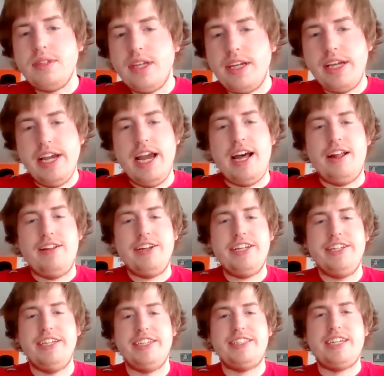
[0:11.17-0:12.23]
yeah, look at
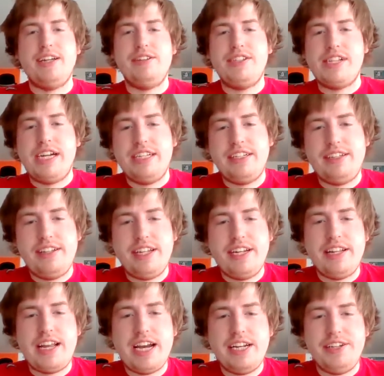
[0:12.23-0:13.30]
this. I didn't
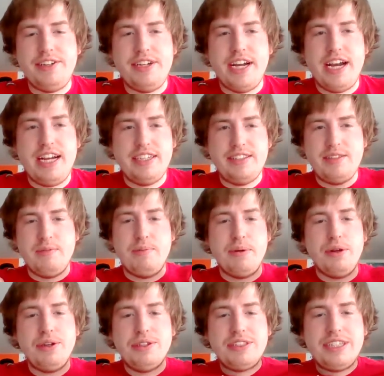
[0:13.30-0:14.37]
lie to you guys. The
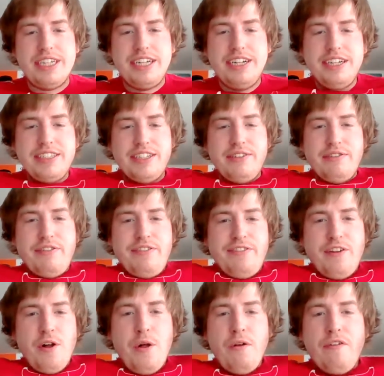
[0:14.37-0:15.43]
Bulls gear's in
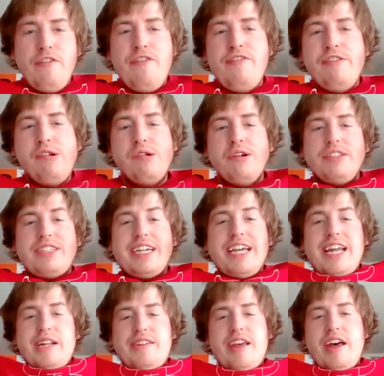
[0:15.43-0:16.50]
full force. I
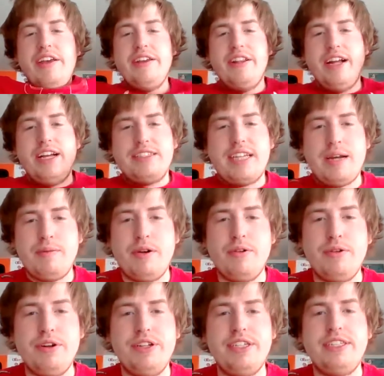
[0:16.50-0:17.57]
can't tell you the last time I
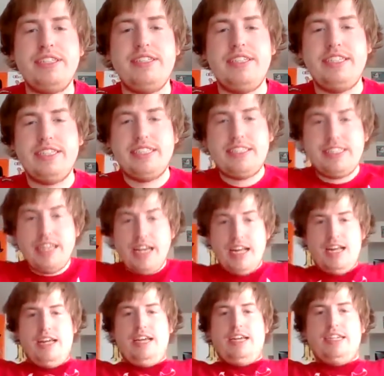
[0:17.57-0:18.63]
wore this thing. This
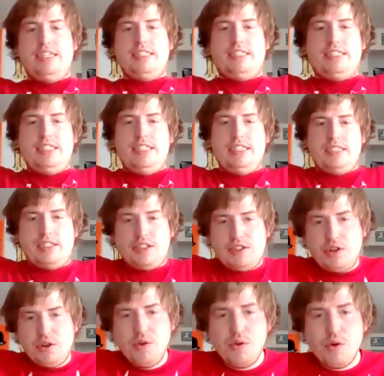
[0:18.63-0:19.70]
thing is
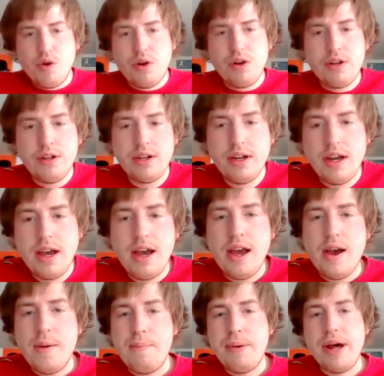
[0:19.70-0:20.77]
cool.
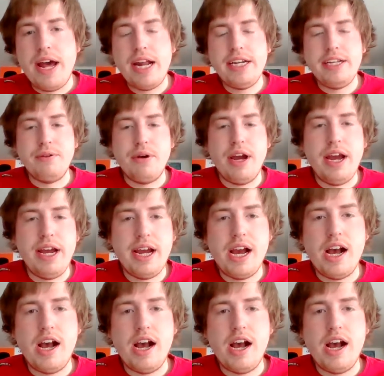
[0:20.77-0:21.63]
But anyway,